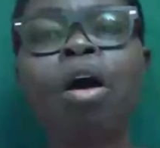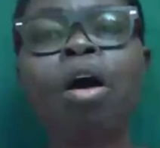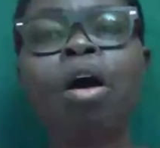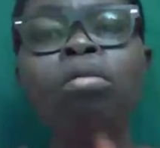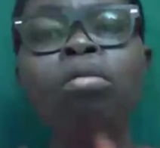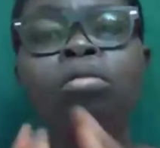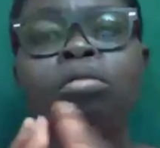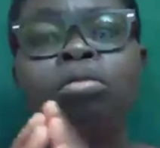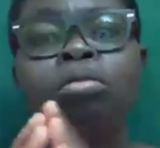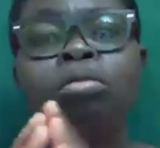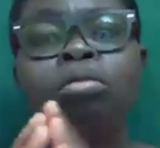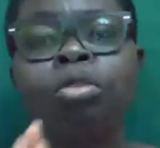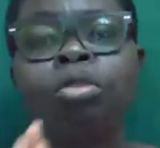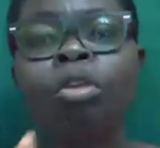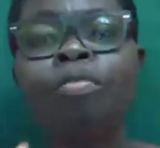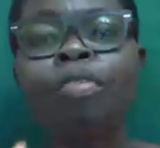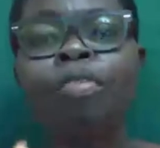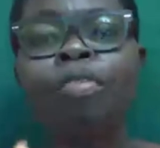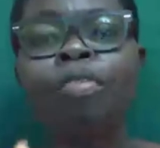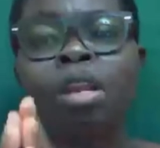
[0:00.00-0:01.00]
on
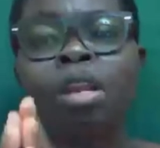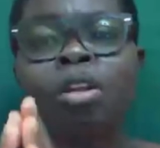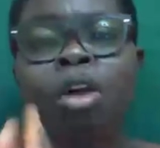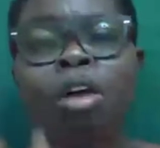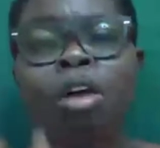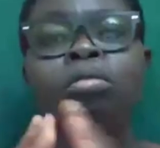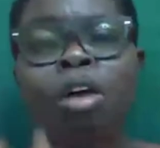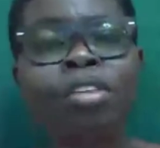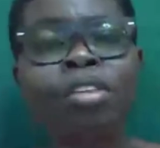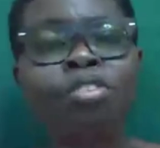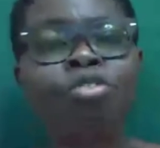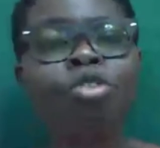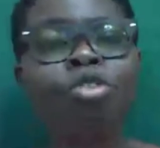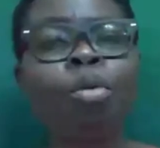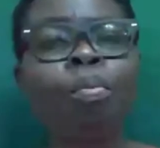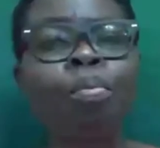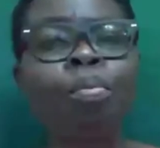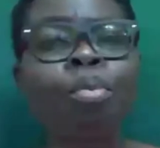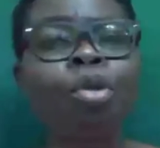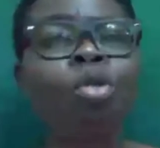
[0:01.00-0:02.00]
to, for the novice
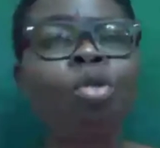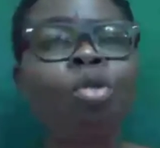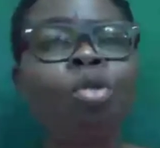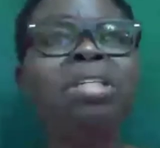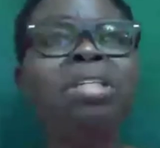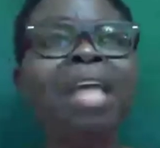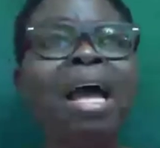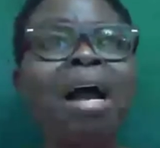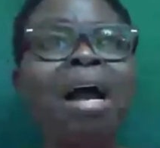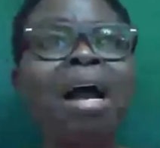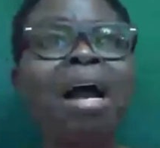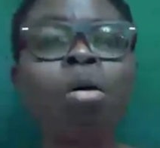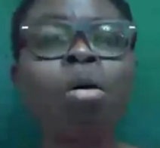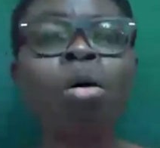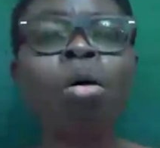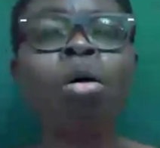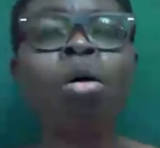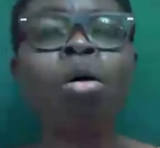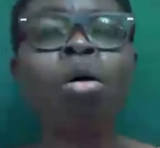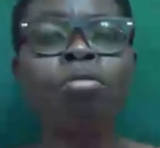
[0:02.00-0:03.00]
to build their
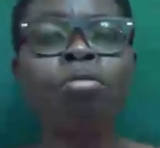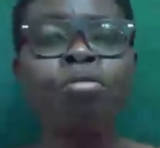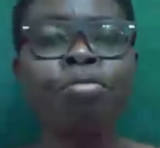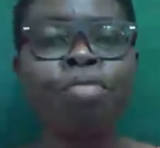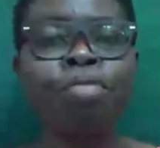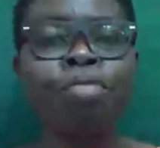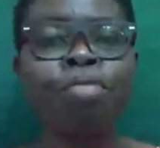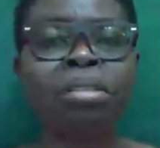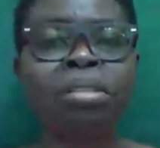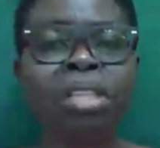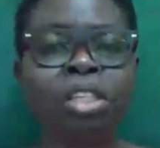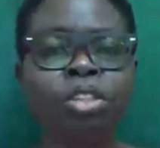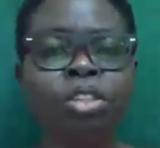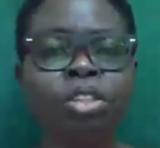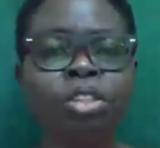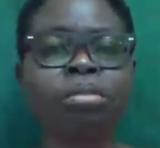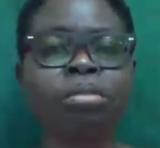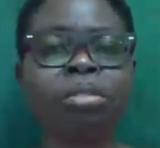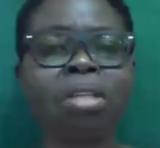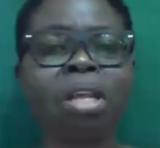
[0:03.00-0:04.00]
own
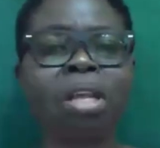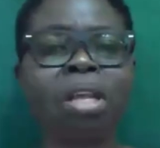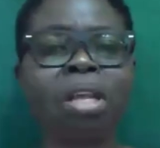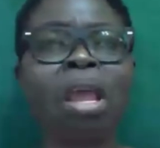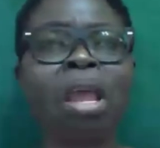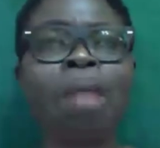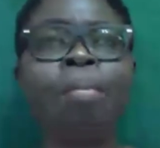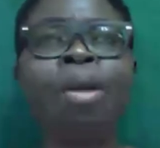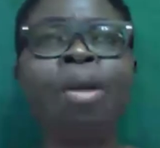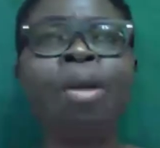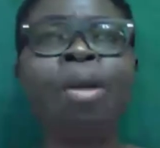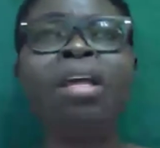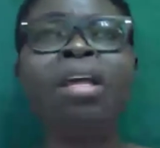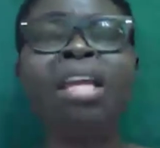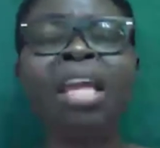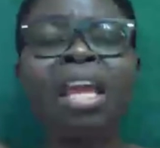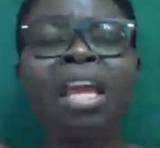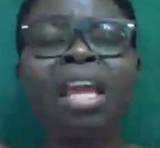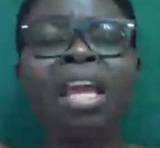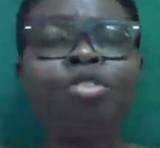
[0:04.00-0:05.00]
foundation because
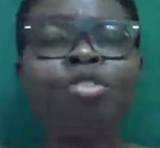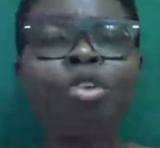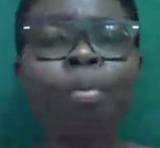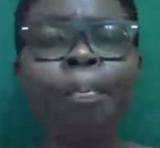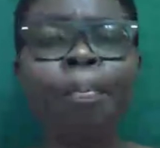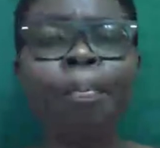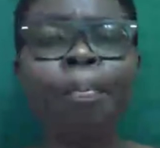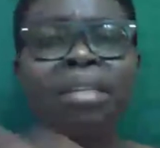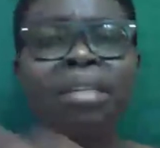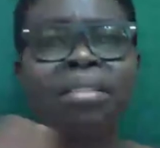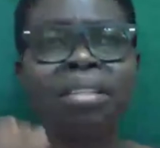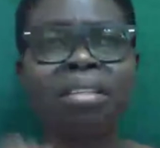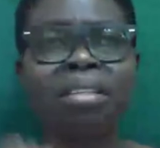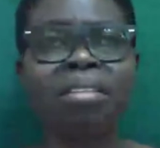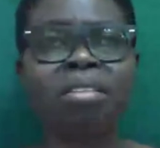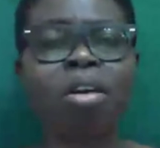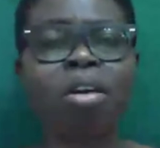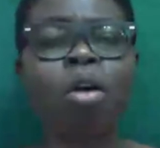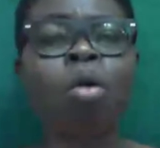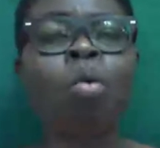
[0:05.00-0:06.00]
it gives you
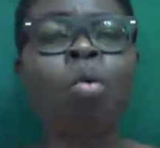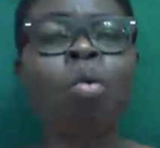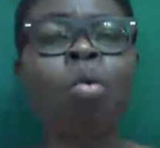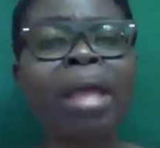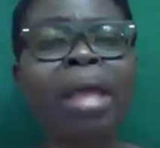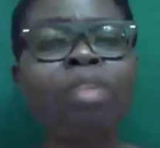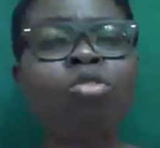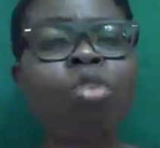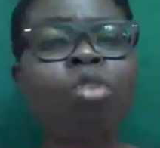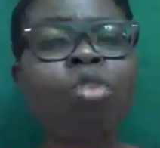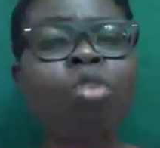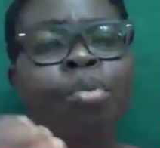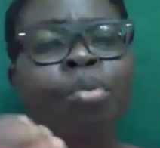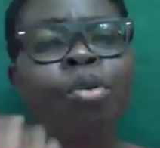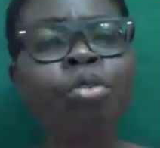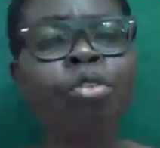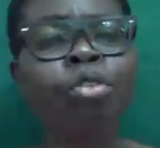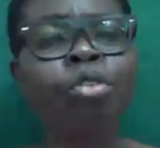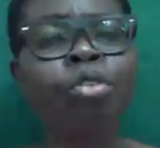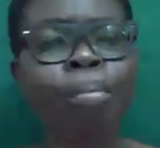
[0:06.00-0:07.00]
basics on where to
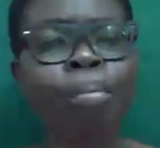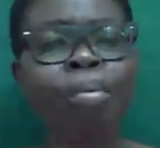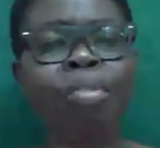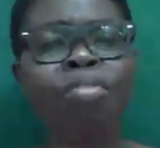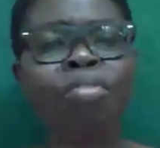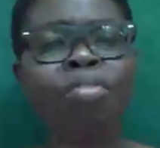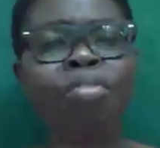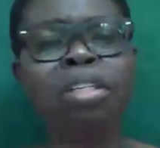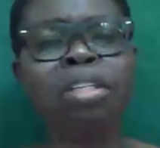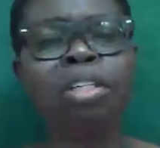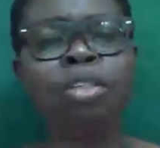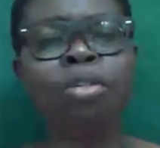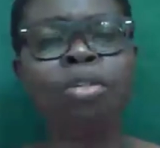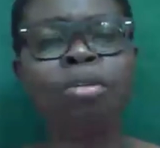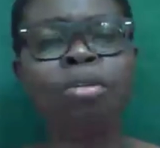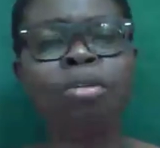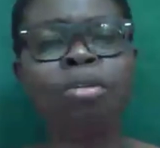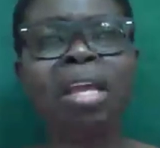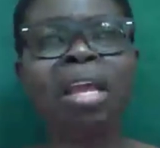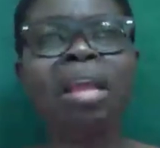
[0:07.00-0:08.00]
build your
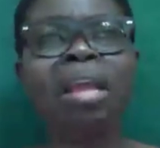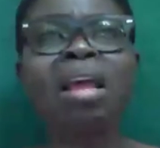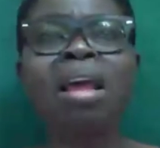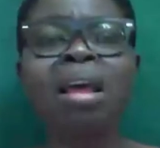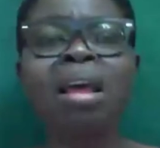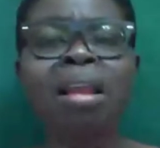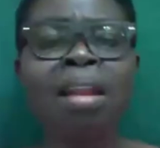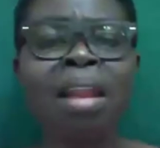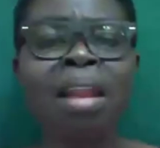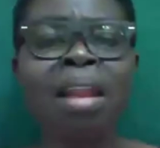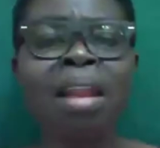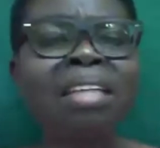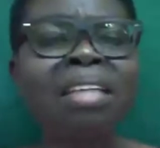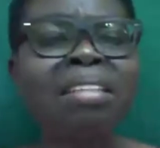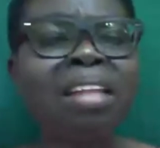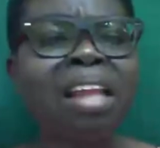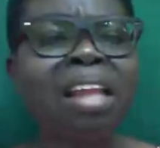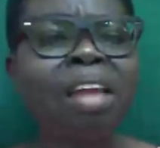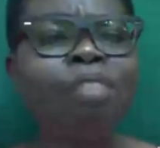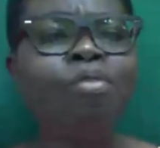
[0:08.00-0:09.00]
foundation.
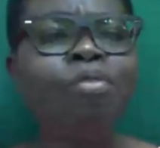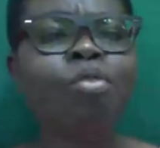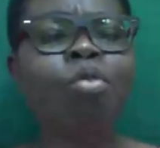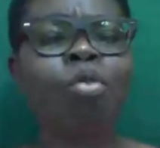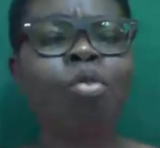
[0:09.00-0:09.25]
Lastly,